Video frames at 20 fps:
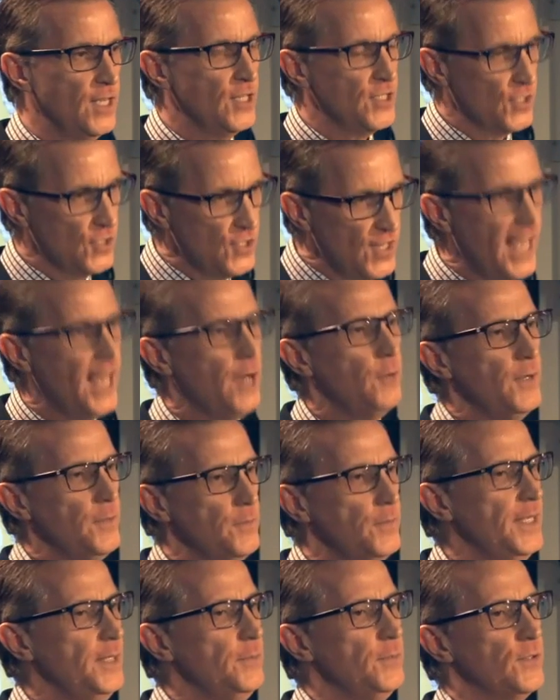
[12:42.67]
So now
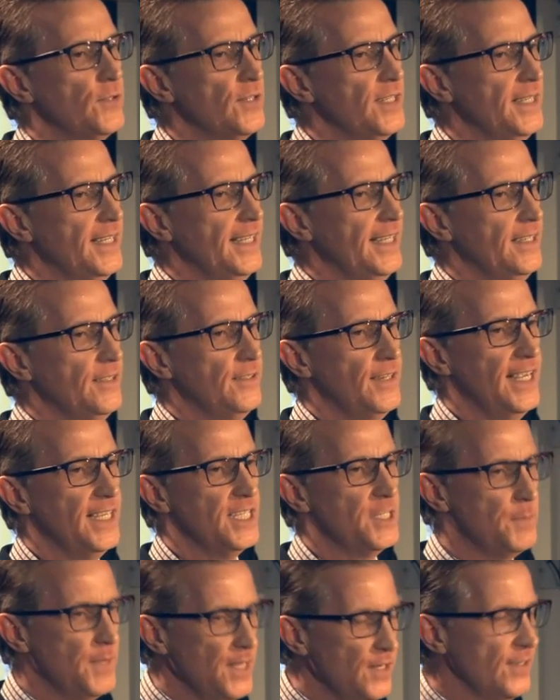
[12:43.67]
when people are
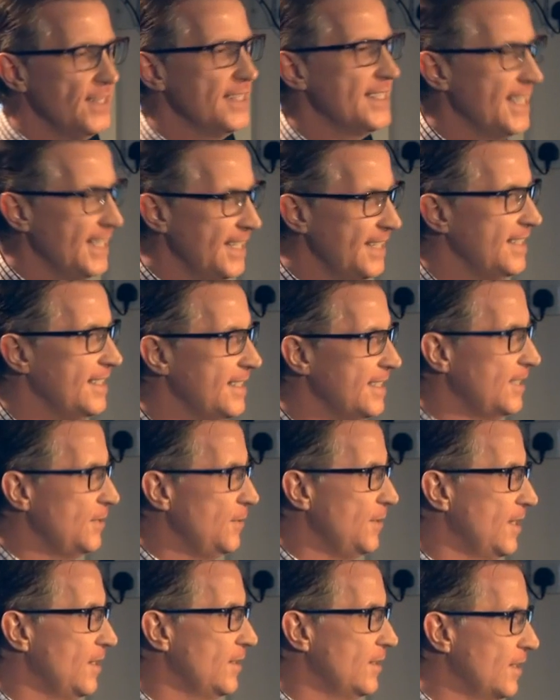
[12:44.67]
experiencing anything to
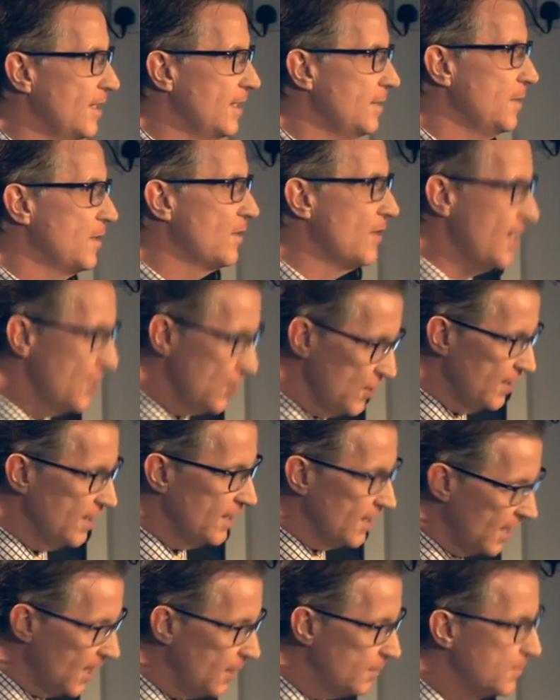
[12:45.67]
do with Hong Kong immigration
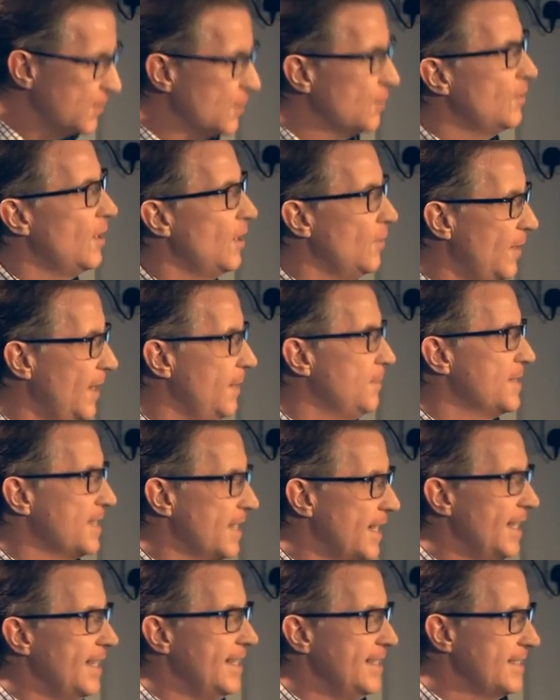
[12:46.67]
that come to our
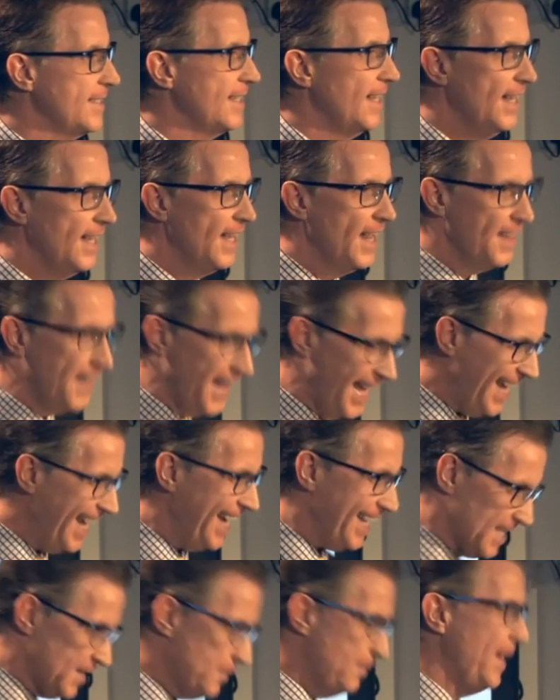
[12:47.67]
websites,
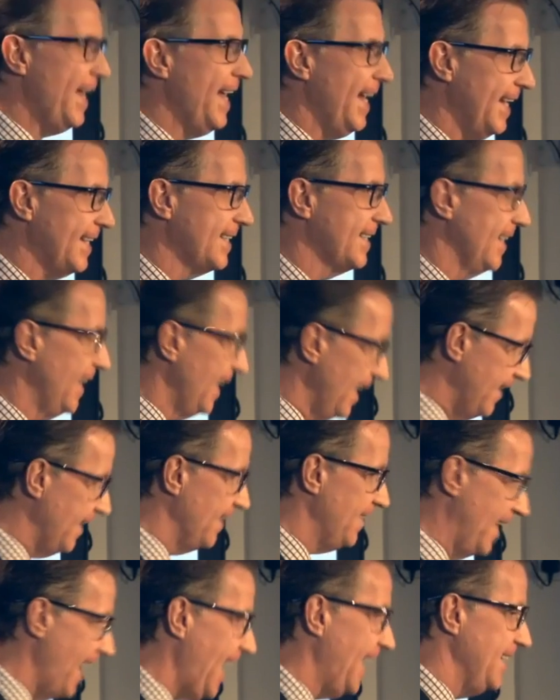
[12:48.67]
they expect
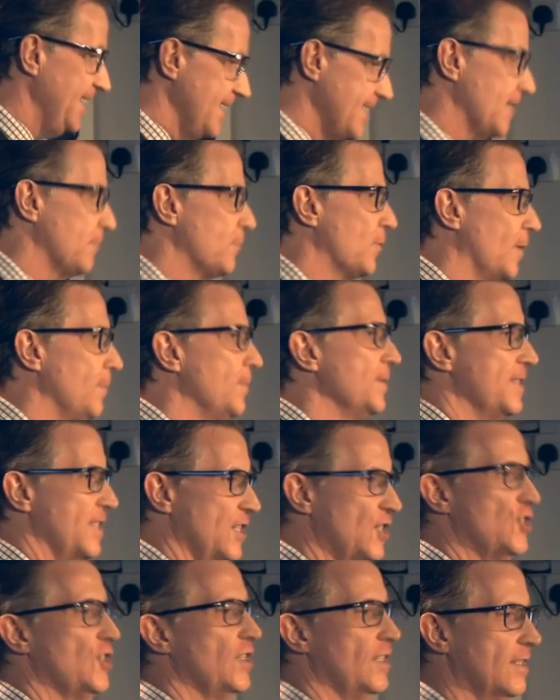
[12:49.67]
that that is the
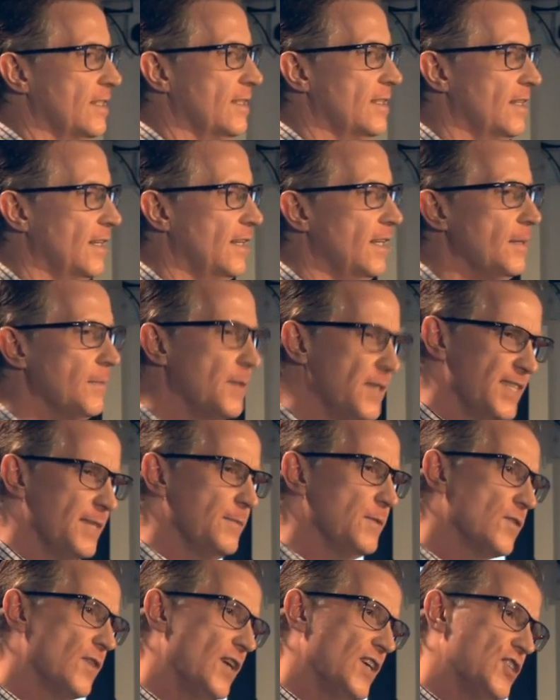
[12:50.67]
proposition. Because
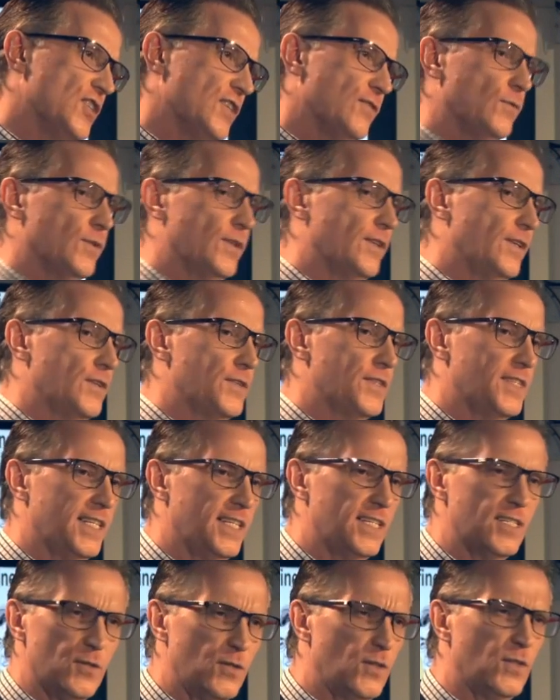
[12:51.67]
immigration is one of those
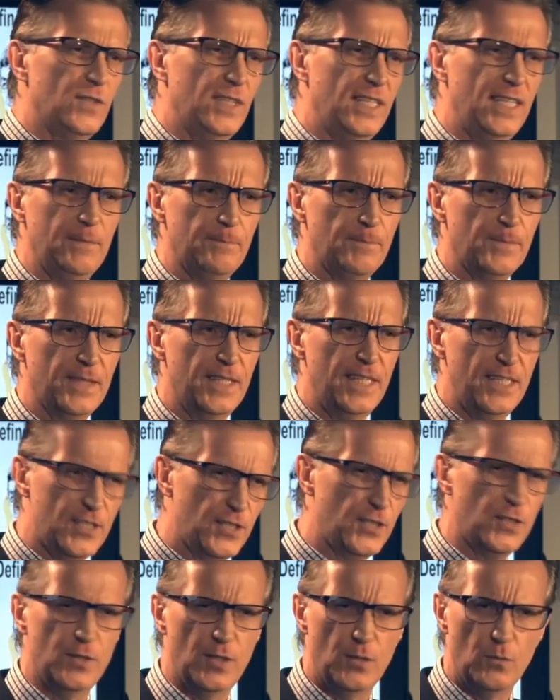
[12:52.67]
things, you only need
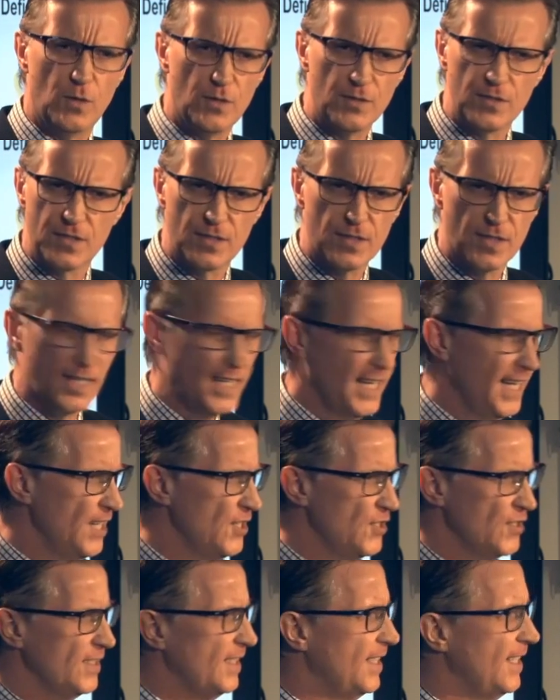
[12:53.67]
to do it once
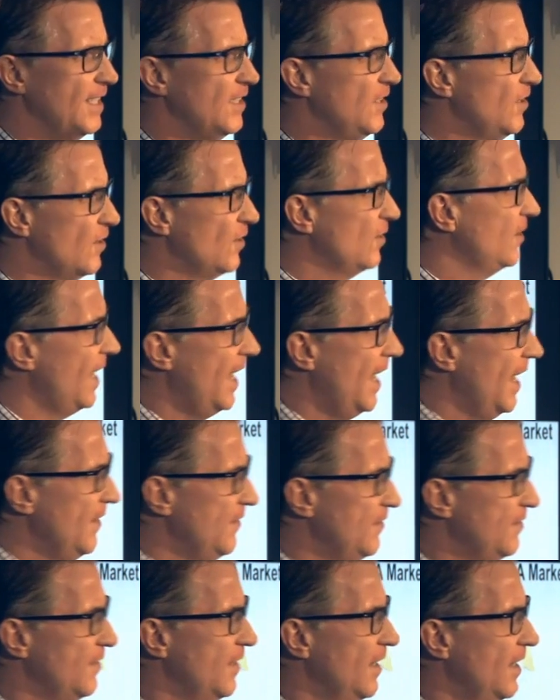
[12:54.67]
occasionally in your
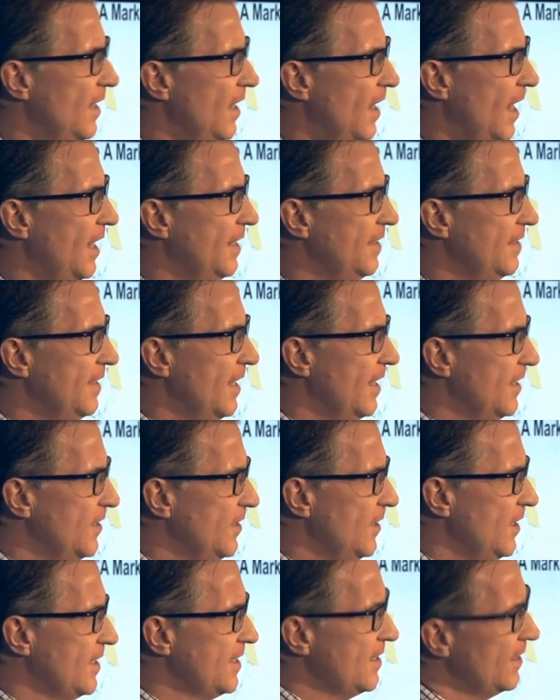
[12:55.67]
life. And
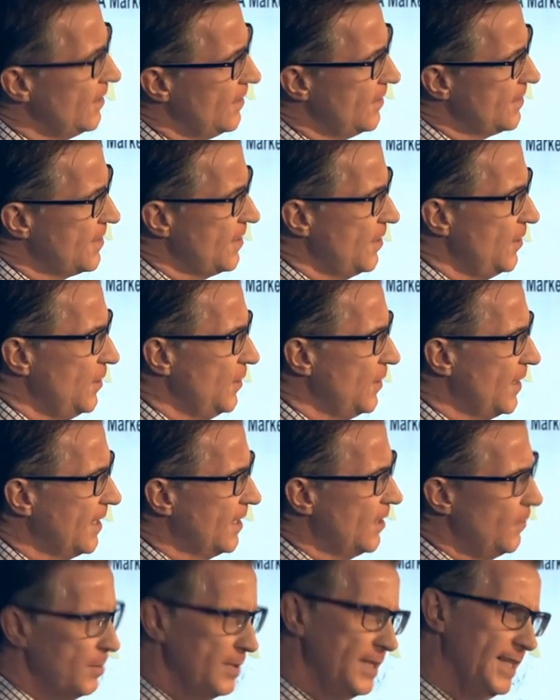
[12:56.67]
it's not as though you
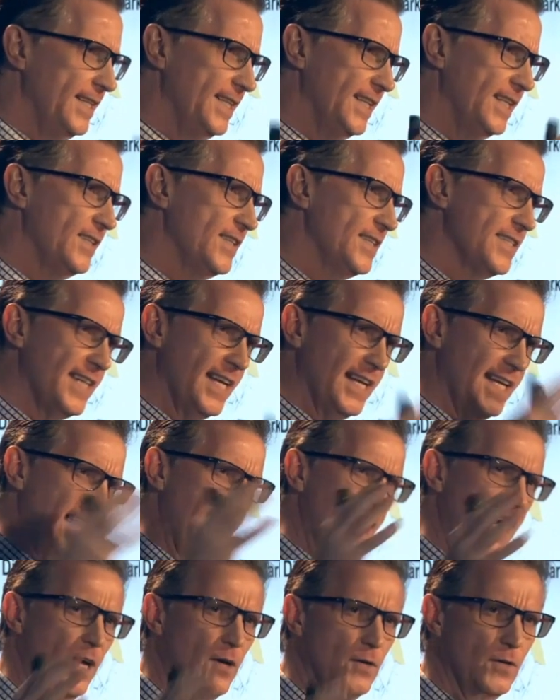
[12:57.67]
completely understand
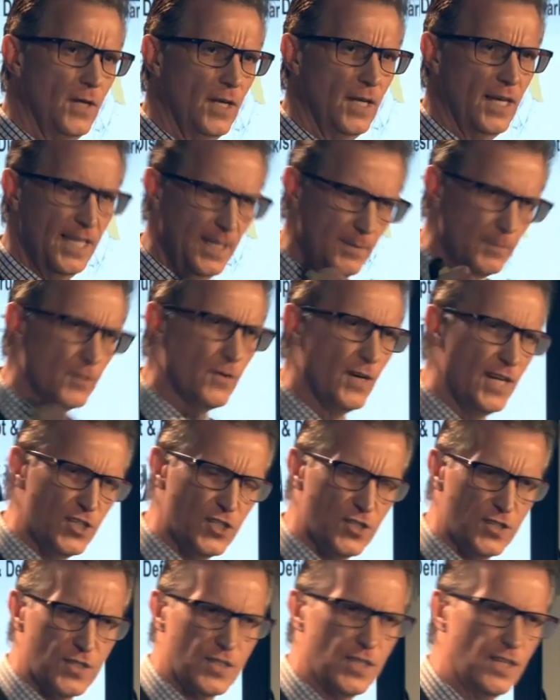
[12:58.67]
how an
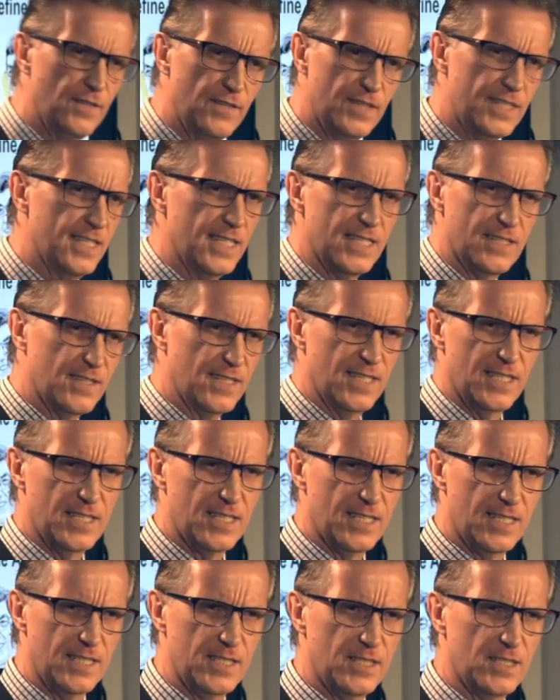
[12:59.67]
immigration service
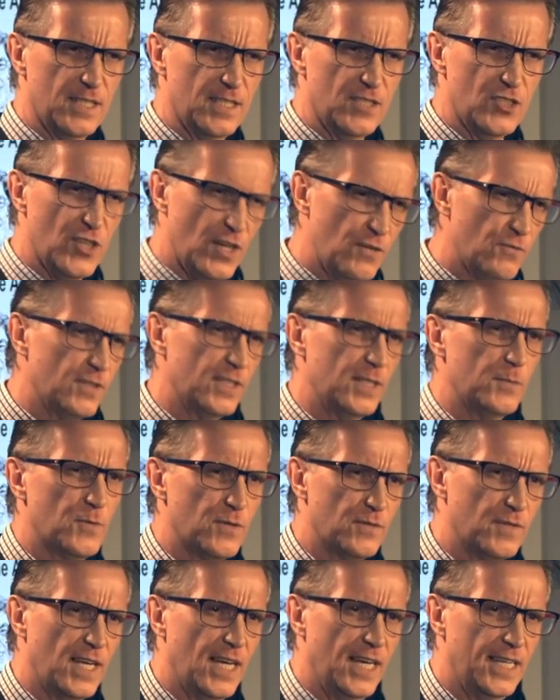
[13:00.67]
is generally
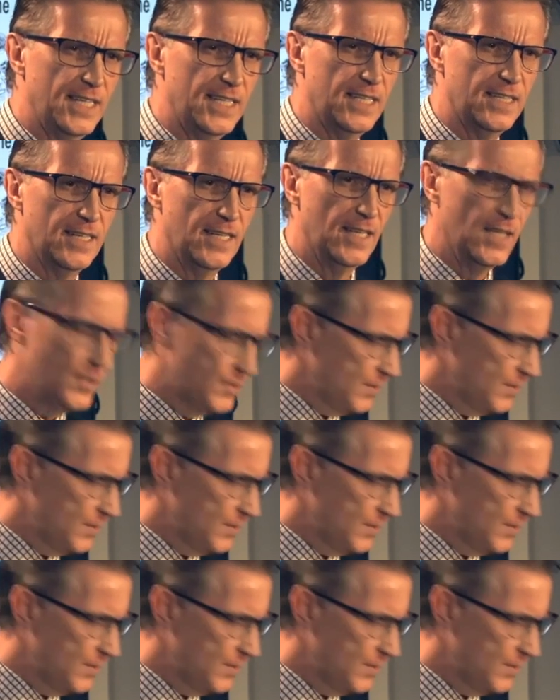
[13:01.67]
provided.